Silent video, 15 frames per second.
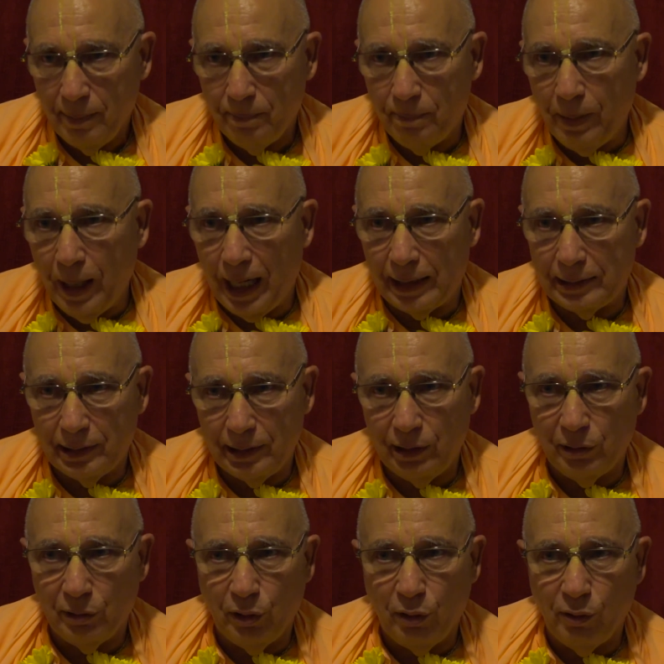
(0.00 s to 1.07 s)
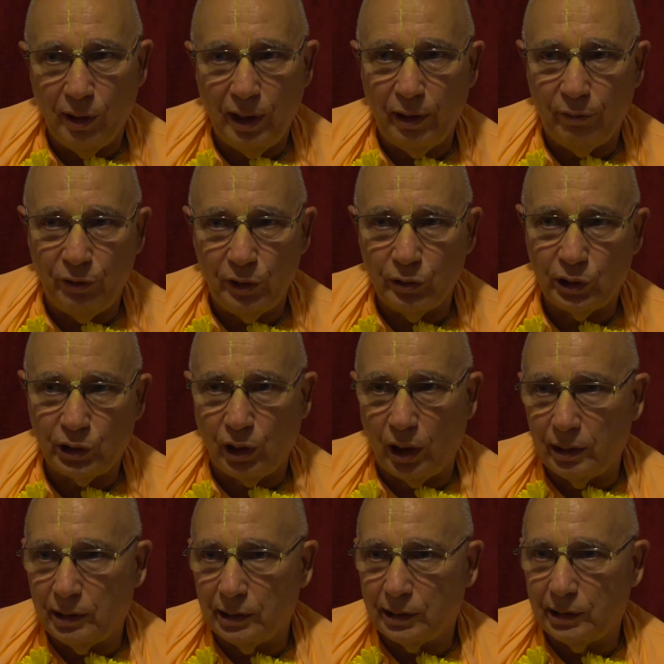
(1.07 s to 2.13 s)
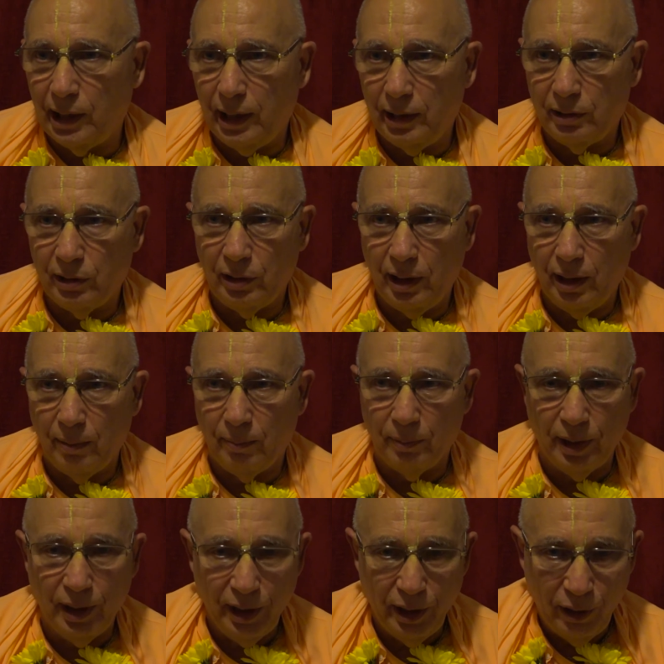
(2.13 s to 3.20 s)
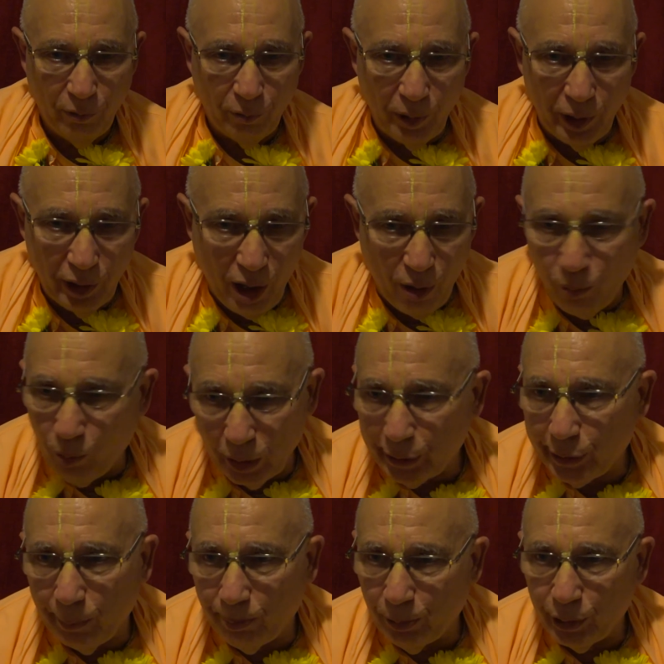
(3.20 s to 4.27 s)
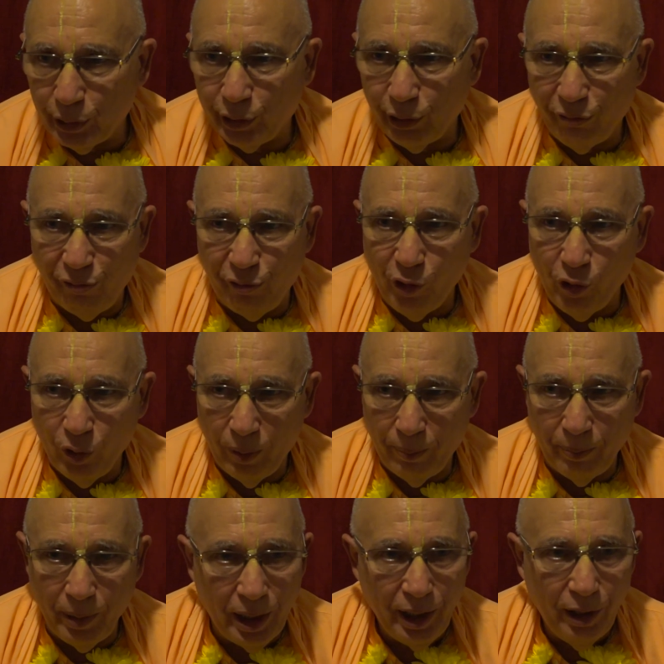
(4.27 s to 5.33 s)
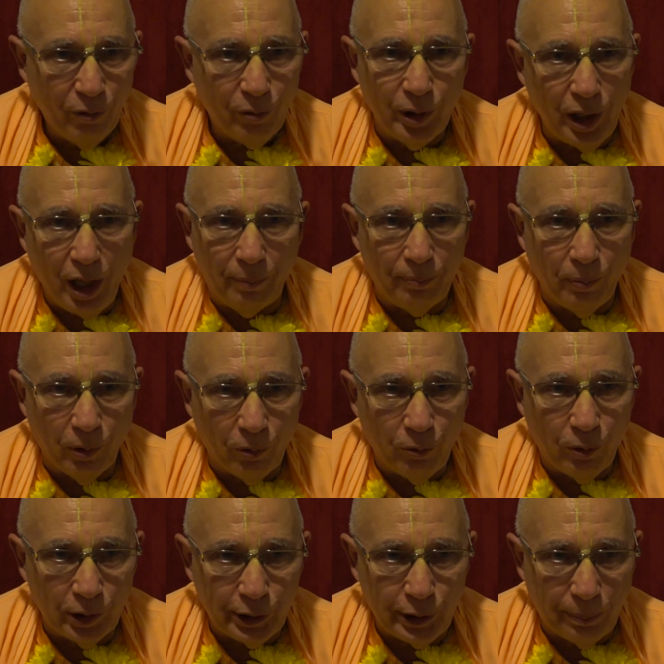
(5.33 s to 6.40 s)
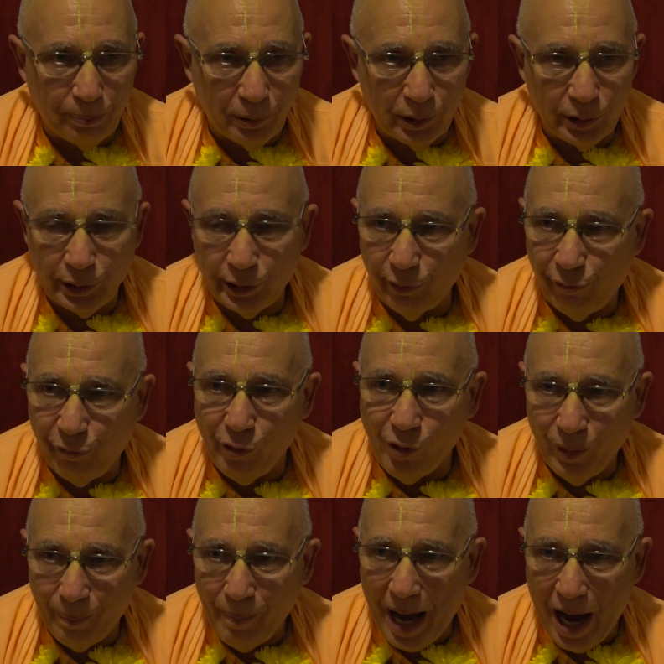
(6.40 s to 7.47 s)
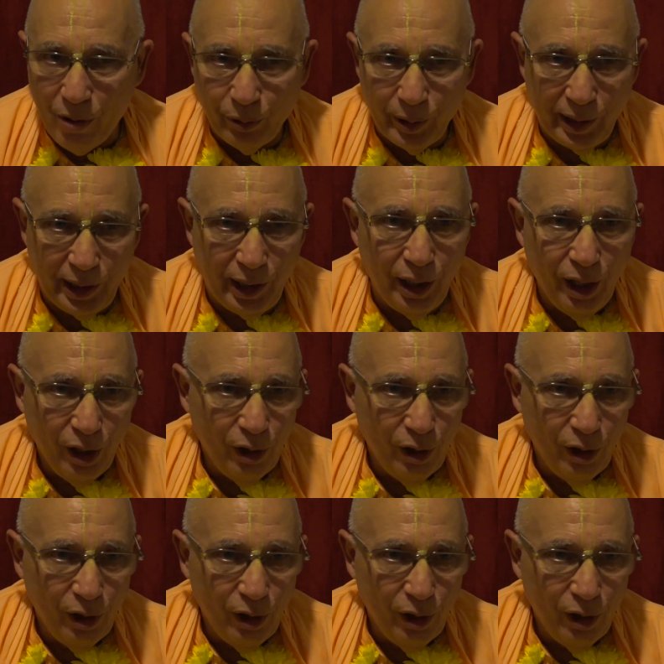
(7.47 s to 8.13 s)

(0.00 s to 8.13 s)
But, you know, if you start to say to them, we're not worshipers of form, we're not worshipers of formality,